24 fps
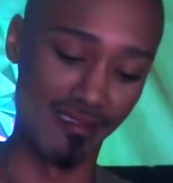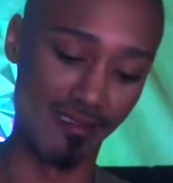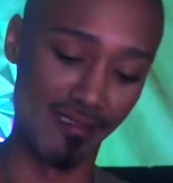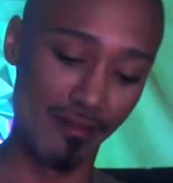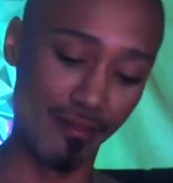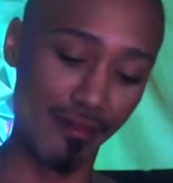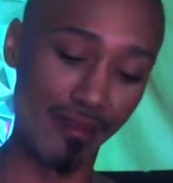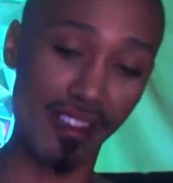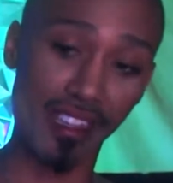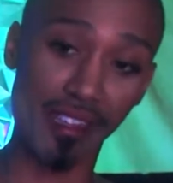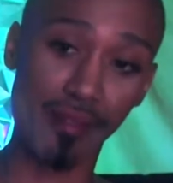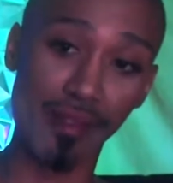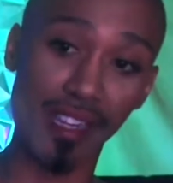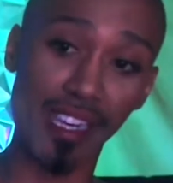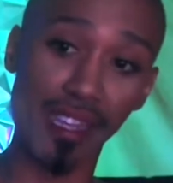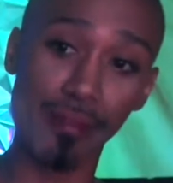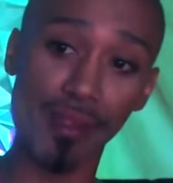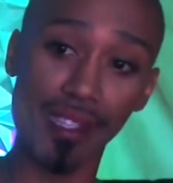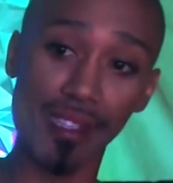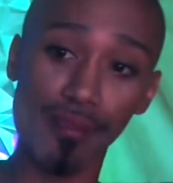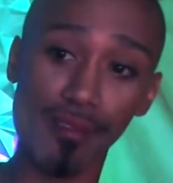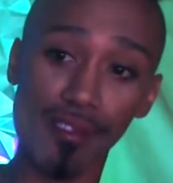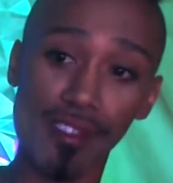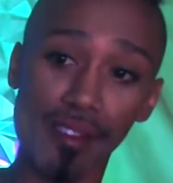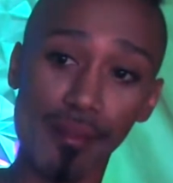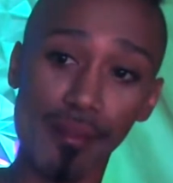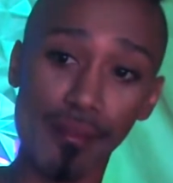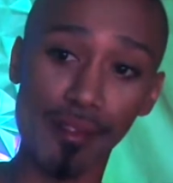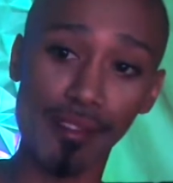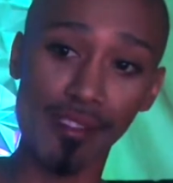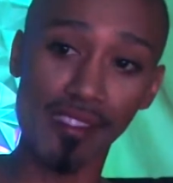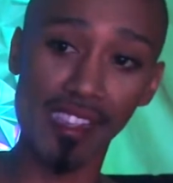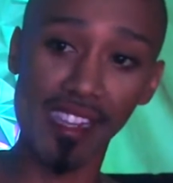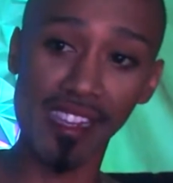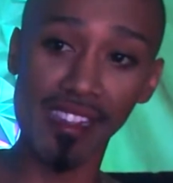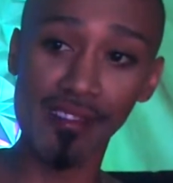You're like, my name is Julio
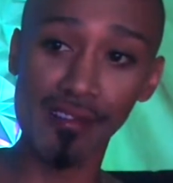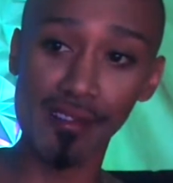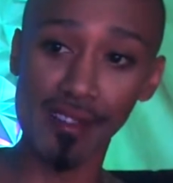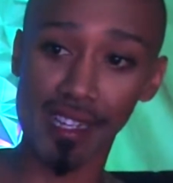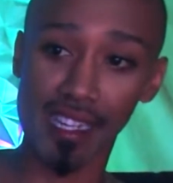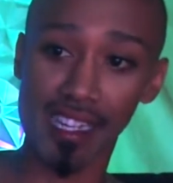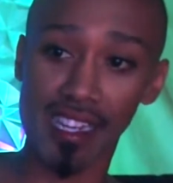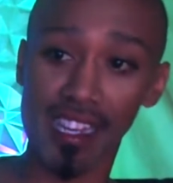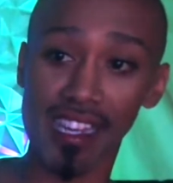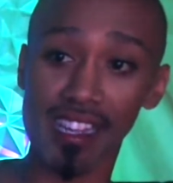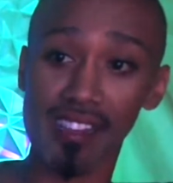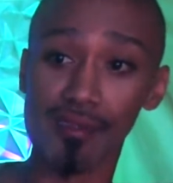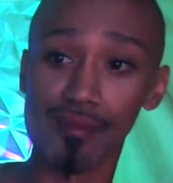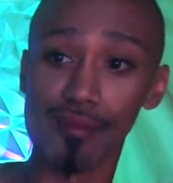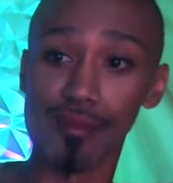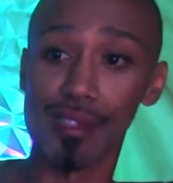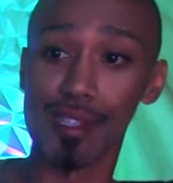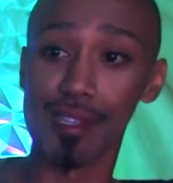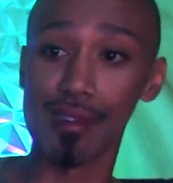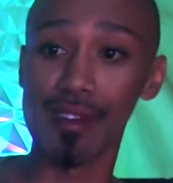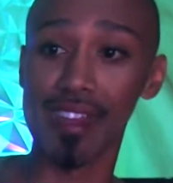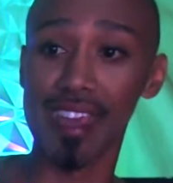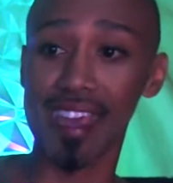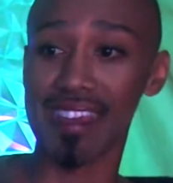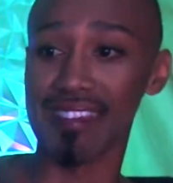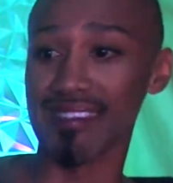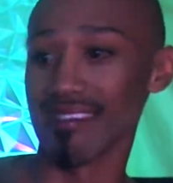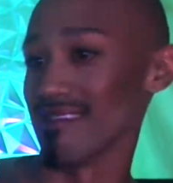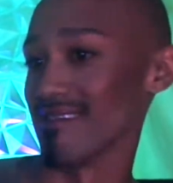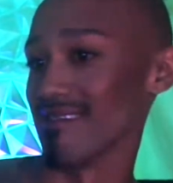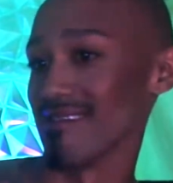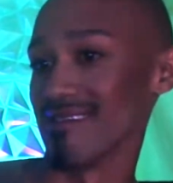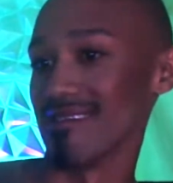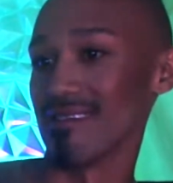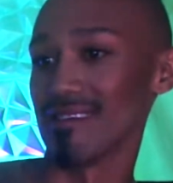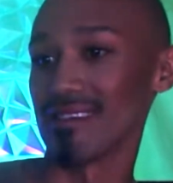Portillo, and I don't do that.
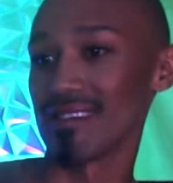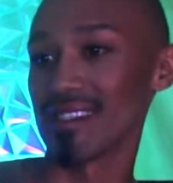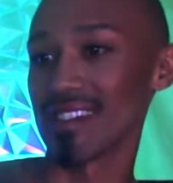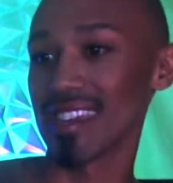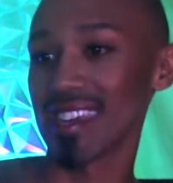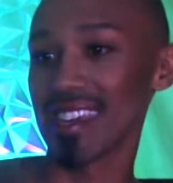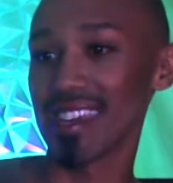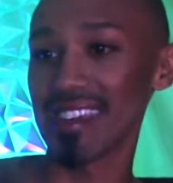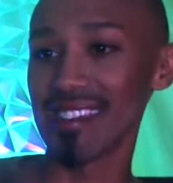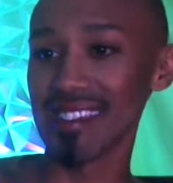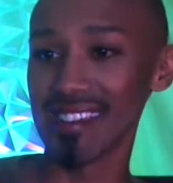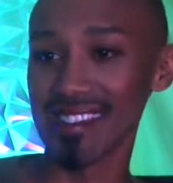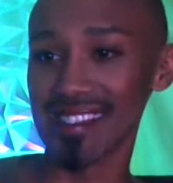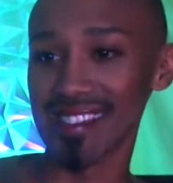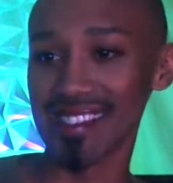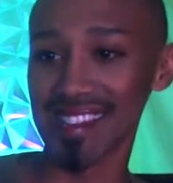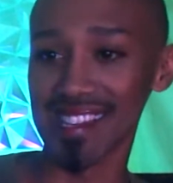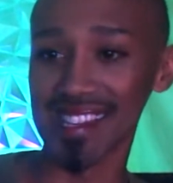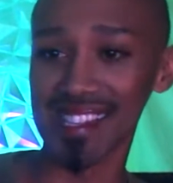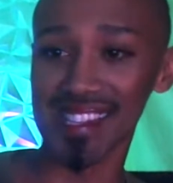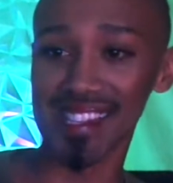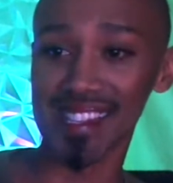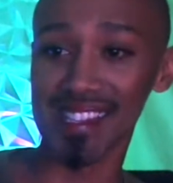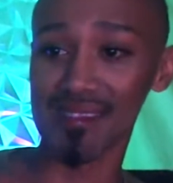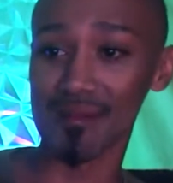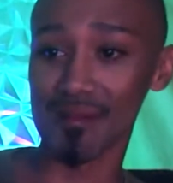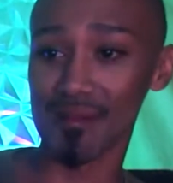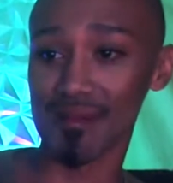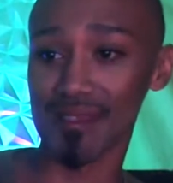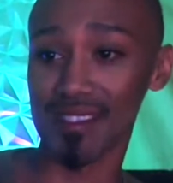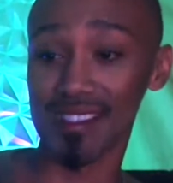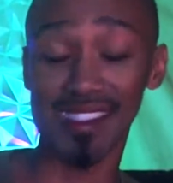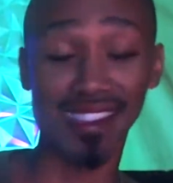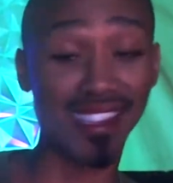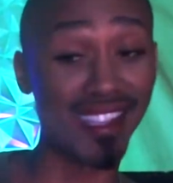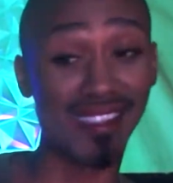Okay, because
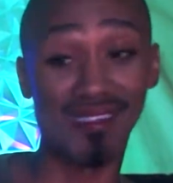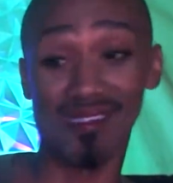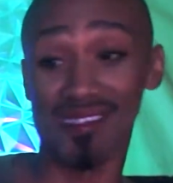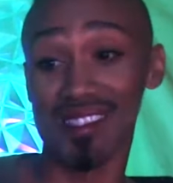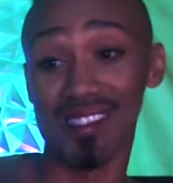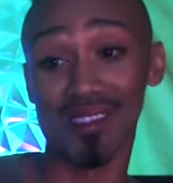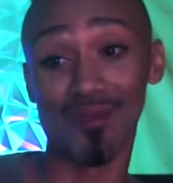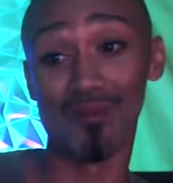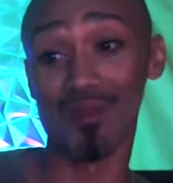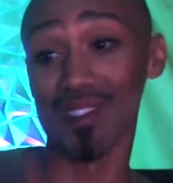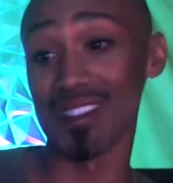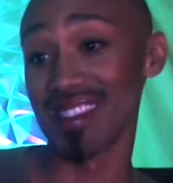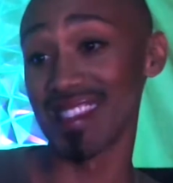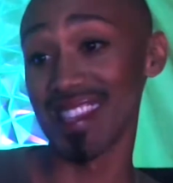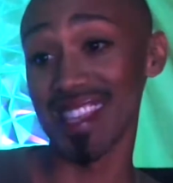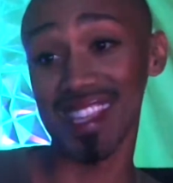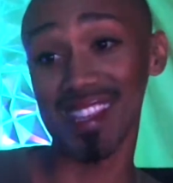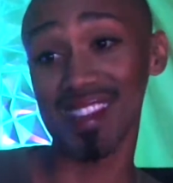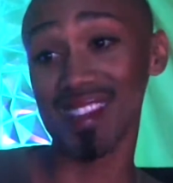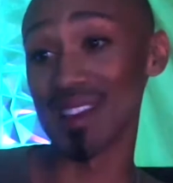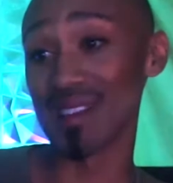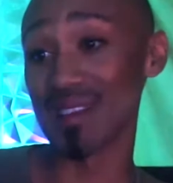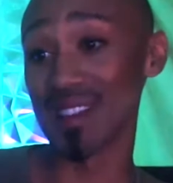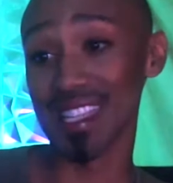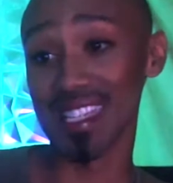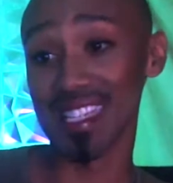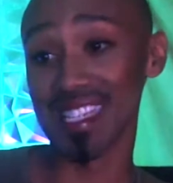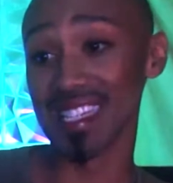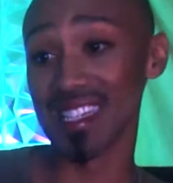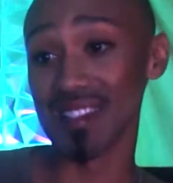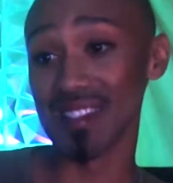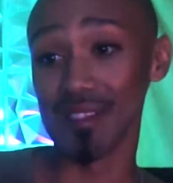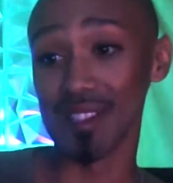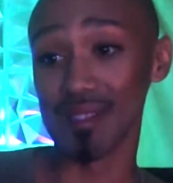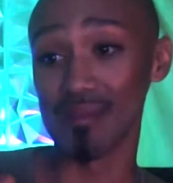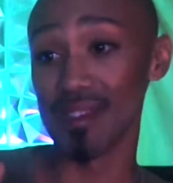that's the one thing you don't need to do
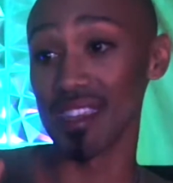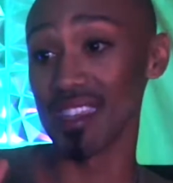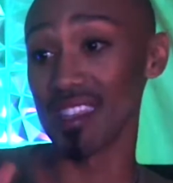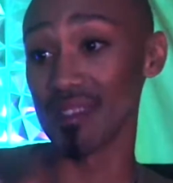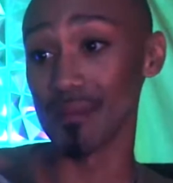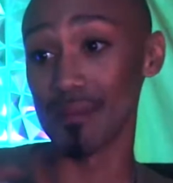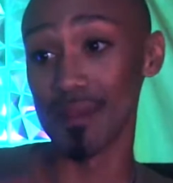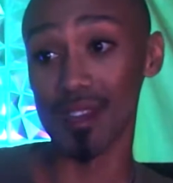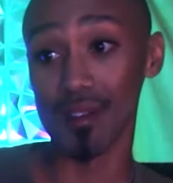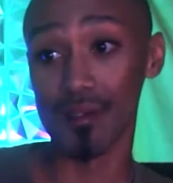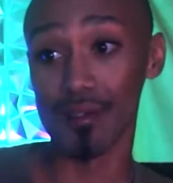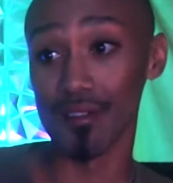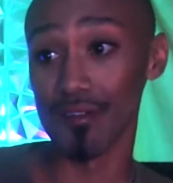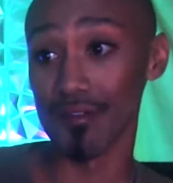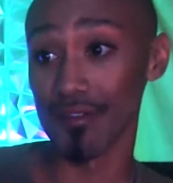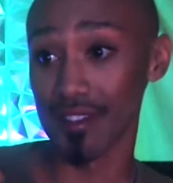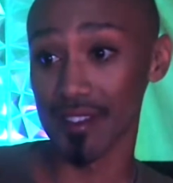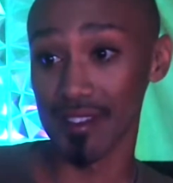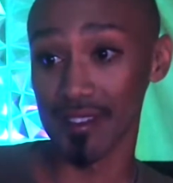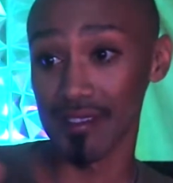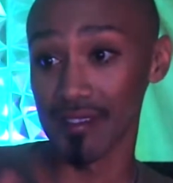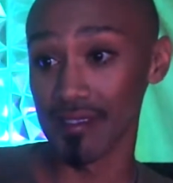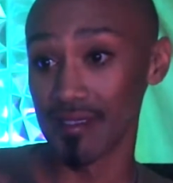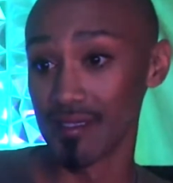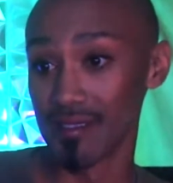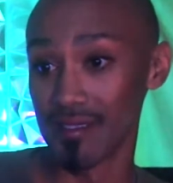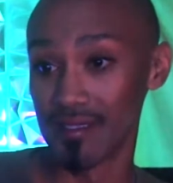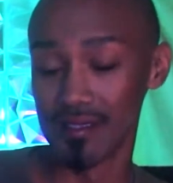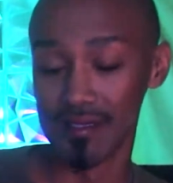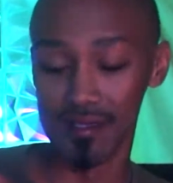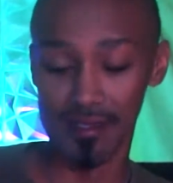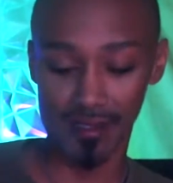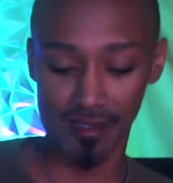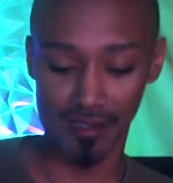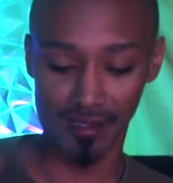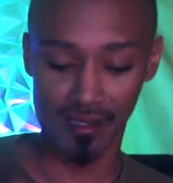is be in the middle of a
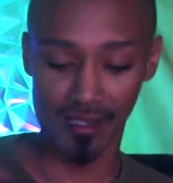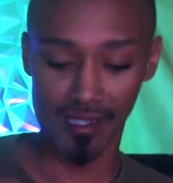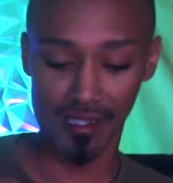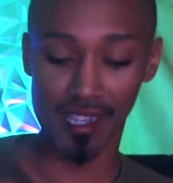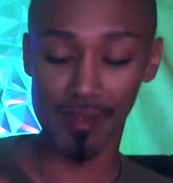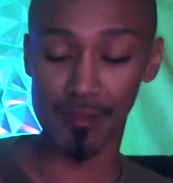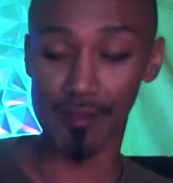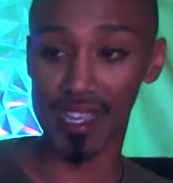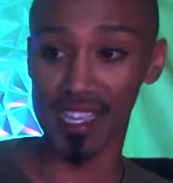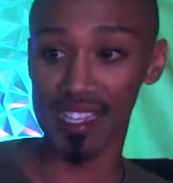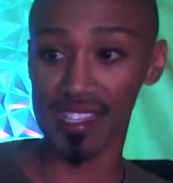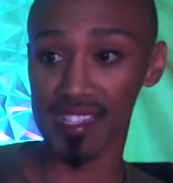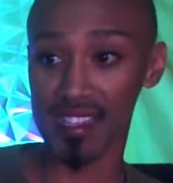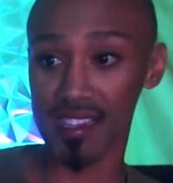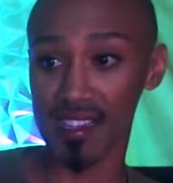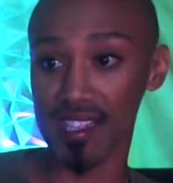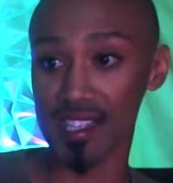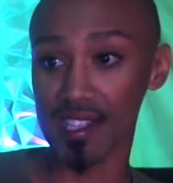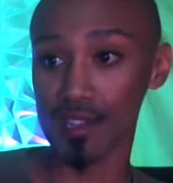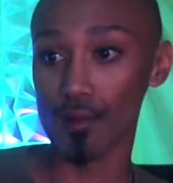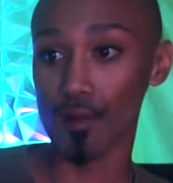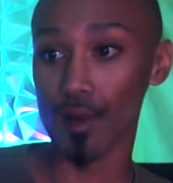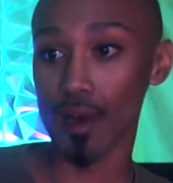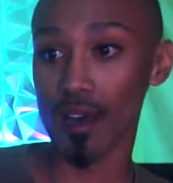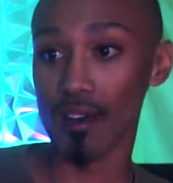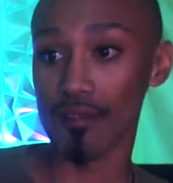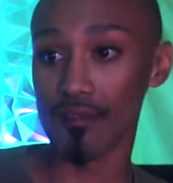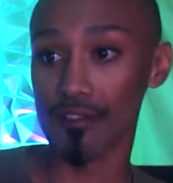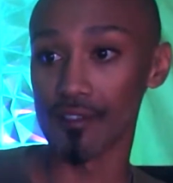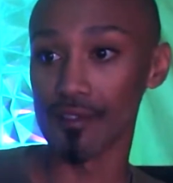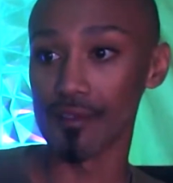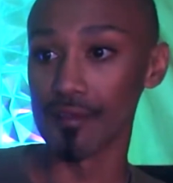domestic squabble.